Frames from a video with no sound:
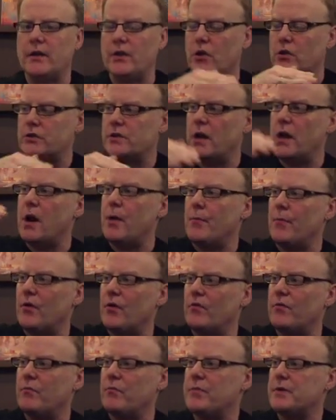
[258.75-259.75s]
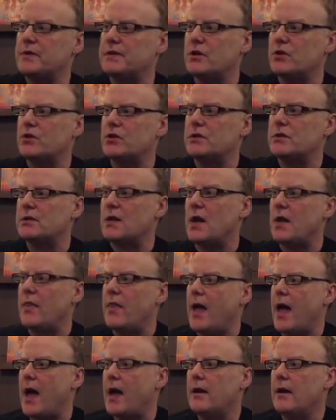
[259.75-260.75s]
and there's a number of positions on
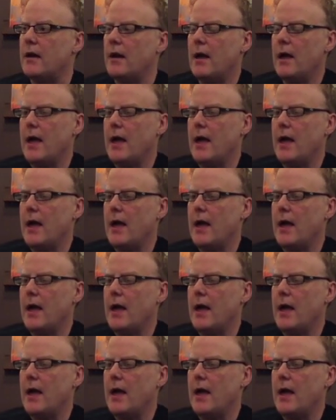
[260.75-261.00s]
that.